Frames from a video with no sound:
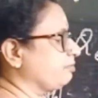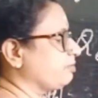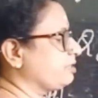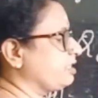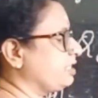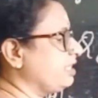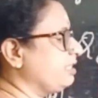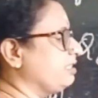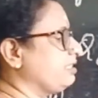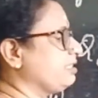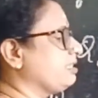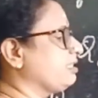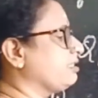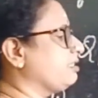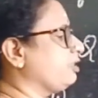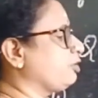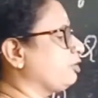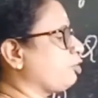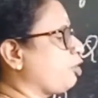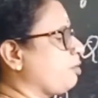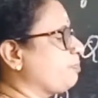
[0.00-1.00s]
see this is
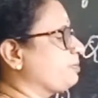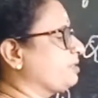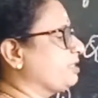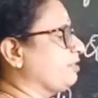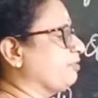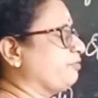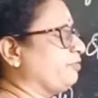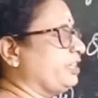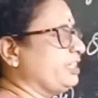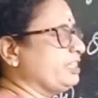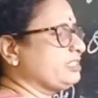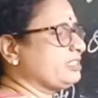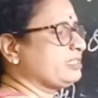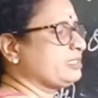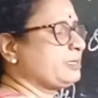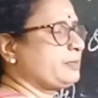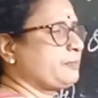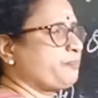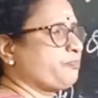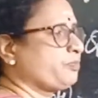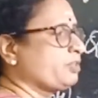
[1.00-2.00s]
the top surface,
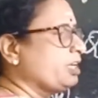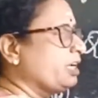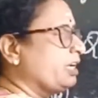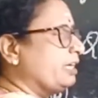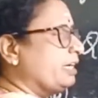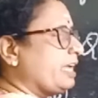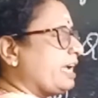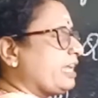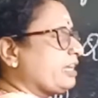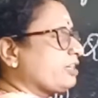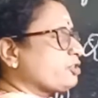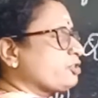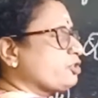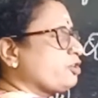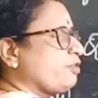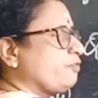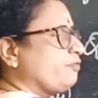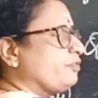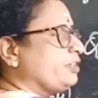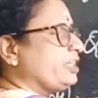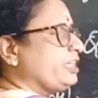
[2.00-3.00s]
direction
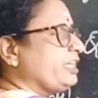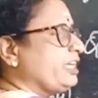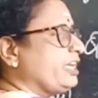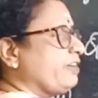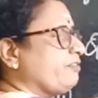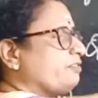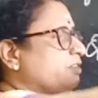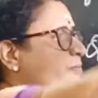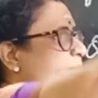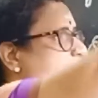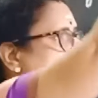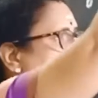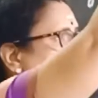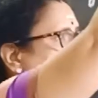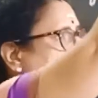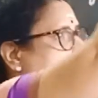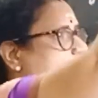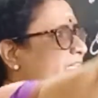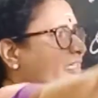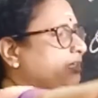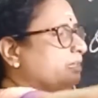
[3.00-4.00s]
of dA will be
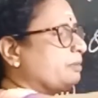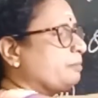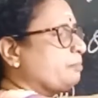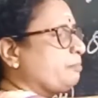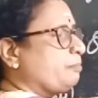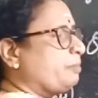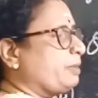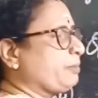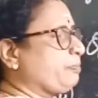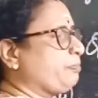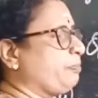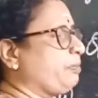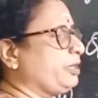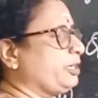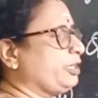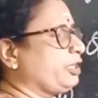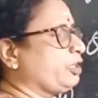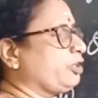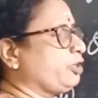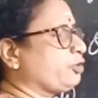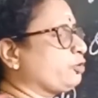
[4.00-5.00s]
acting
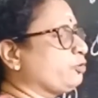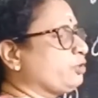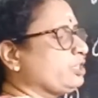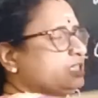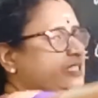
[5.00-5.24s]
perpendicular to the